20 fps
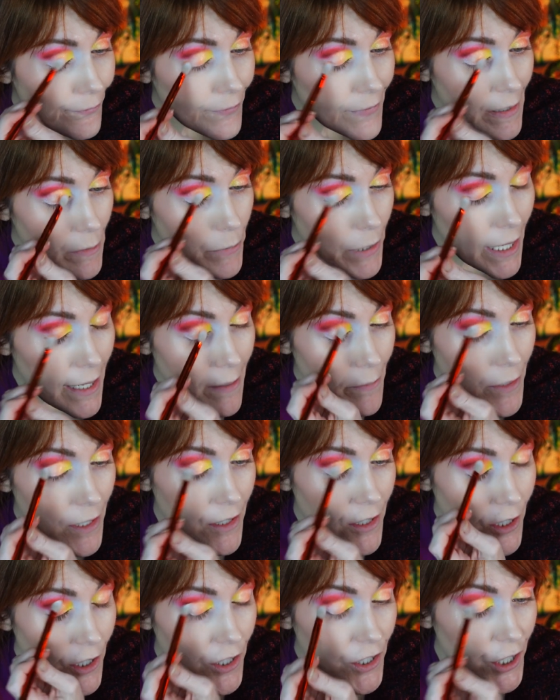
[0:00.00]
Sometimes you
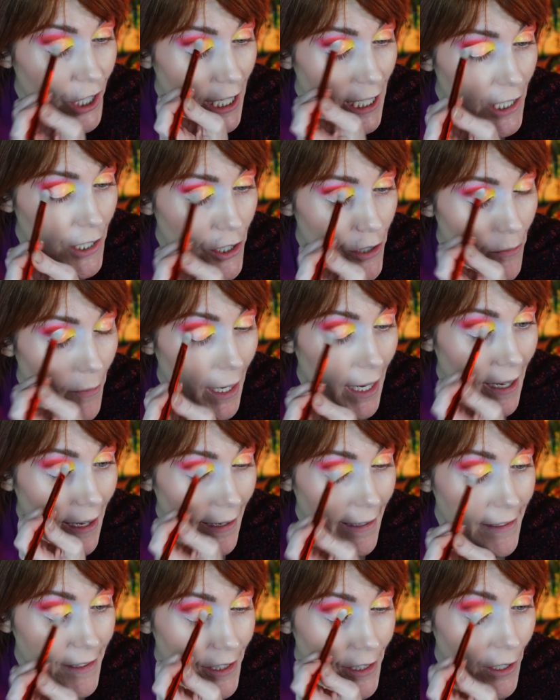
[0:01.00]
just change your
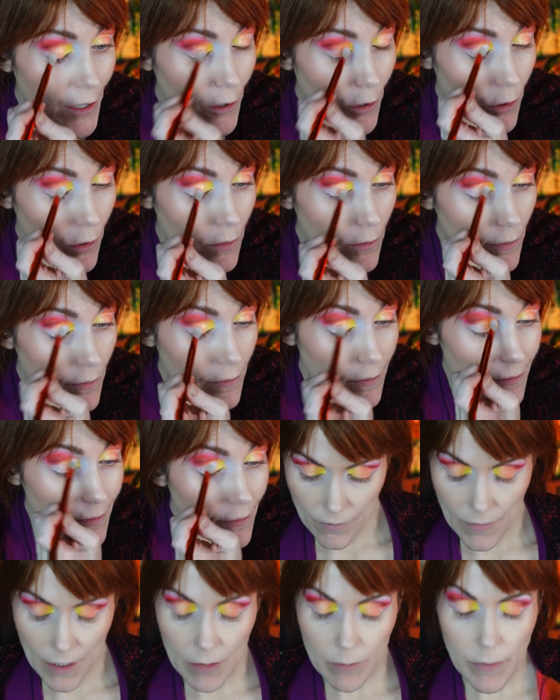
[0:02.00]
mind, you know?
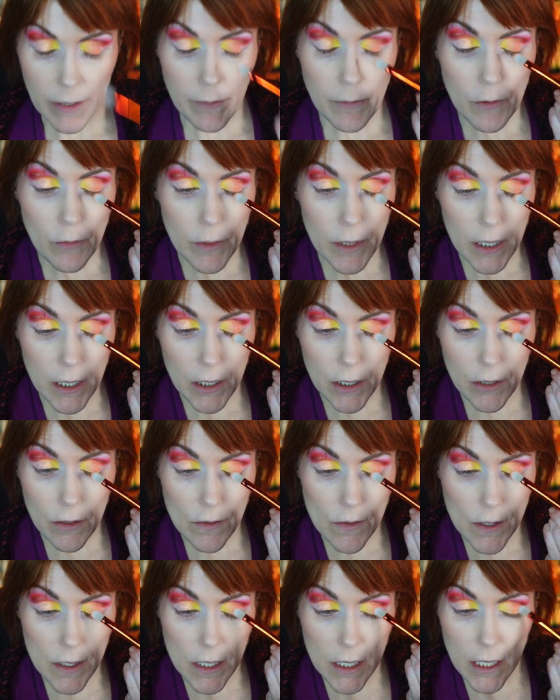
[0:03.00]
Maybe we could
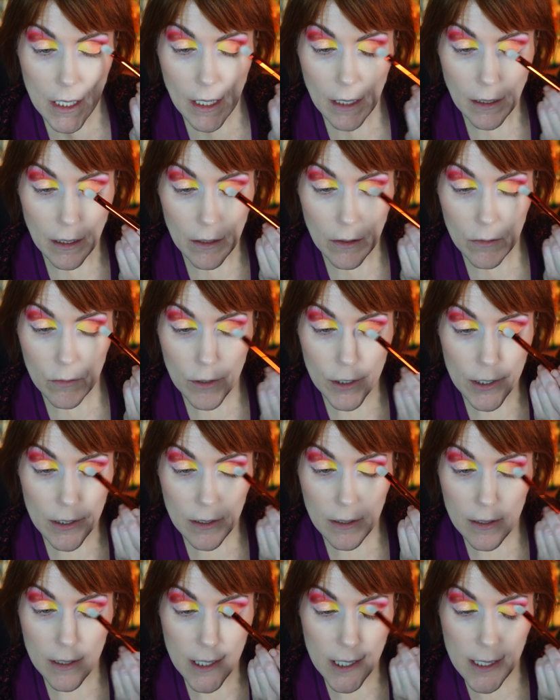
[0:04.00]
use yellow. We're just
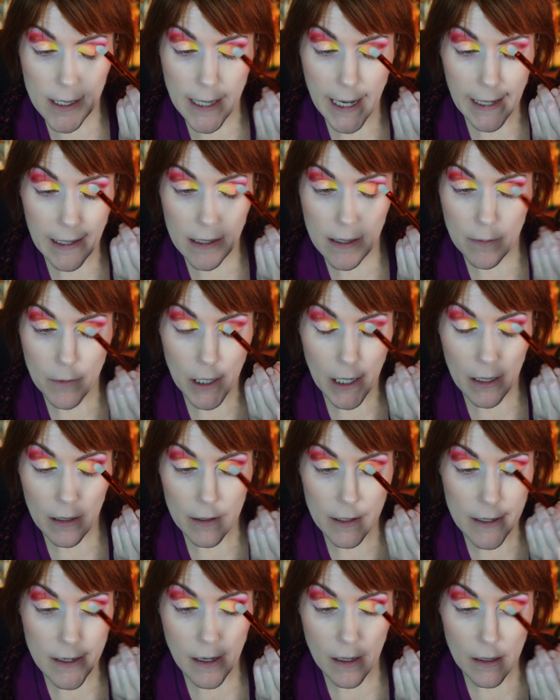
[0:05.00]
going to stack some
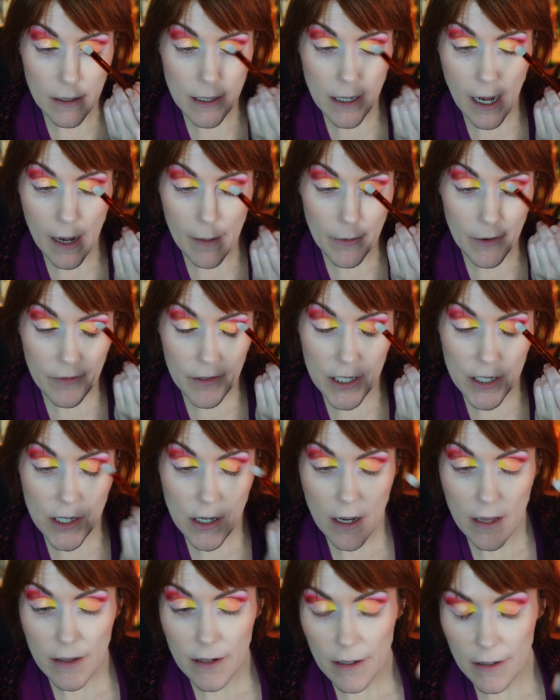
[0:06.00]
colors on top of each
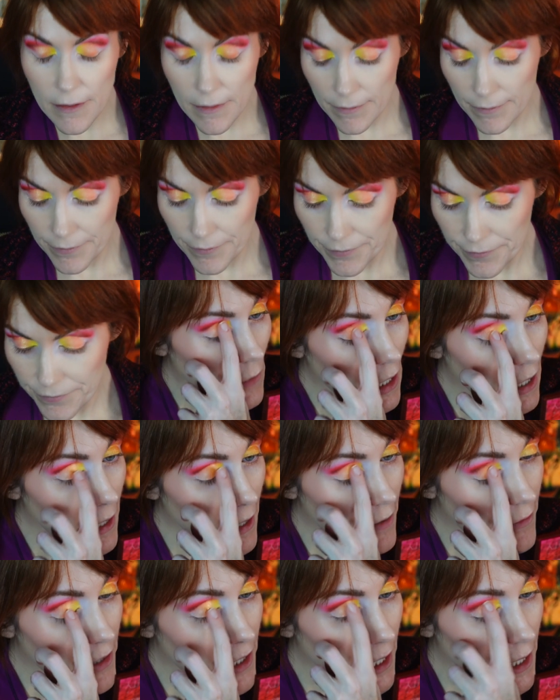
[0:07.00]
other. I
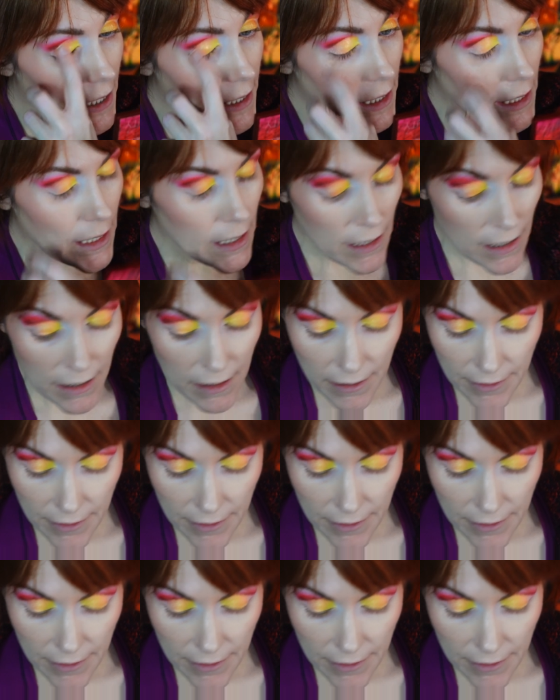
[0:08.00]
have an idea.